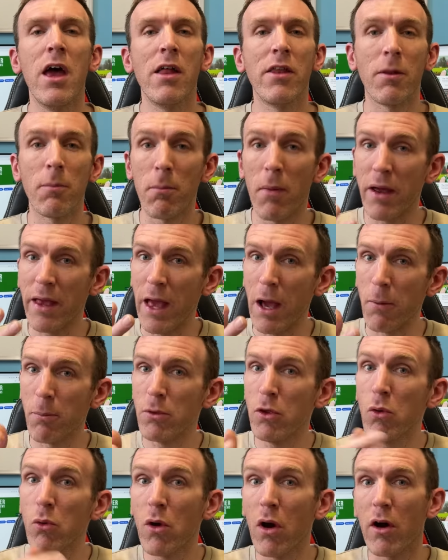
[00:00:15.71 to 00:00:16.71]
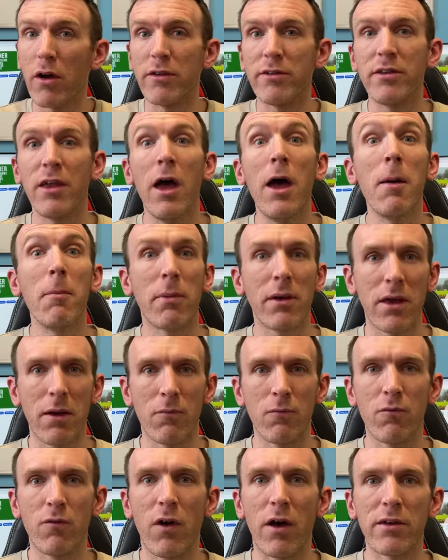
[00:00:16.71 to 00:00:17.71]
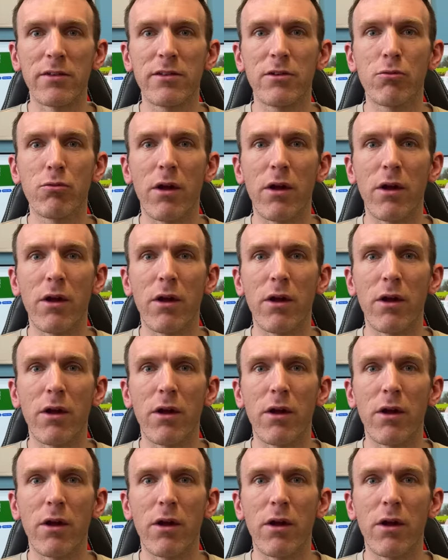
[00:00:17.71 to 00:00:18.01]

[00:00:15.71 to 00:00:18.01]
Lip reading: that might help you guys become faster